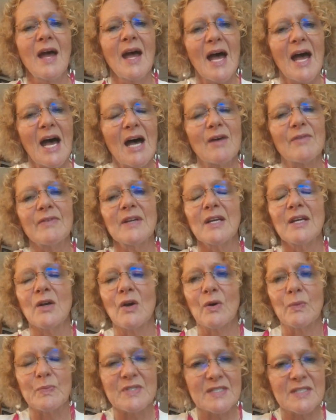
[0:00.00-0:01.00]
having
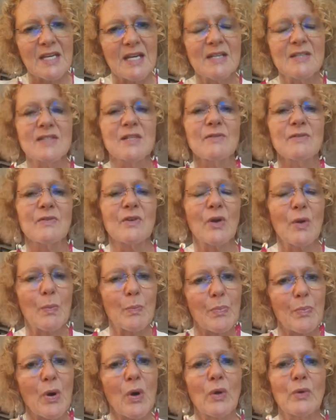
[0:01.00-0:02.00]
obsessive
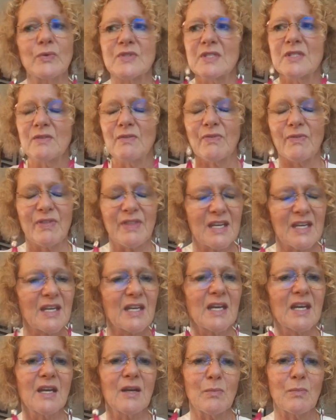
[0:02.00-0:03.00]
compulsive
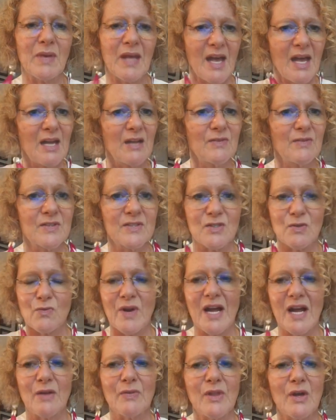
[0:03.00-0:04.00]
thinking and behaviors
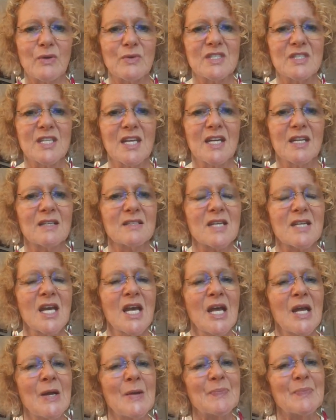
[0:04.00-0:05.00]
around those things,
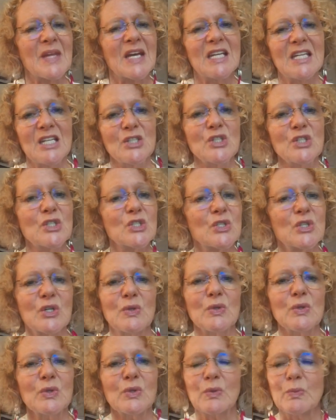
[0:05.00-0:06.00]
I need you to know
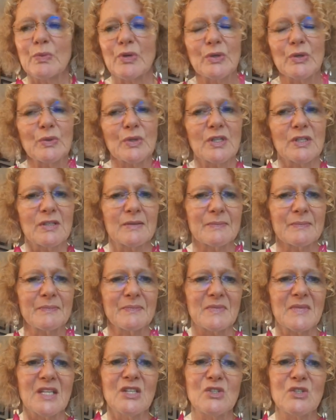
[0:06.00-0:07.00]
you're not broken
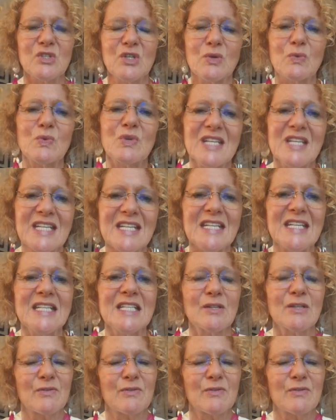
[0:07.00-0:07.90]
and you don't need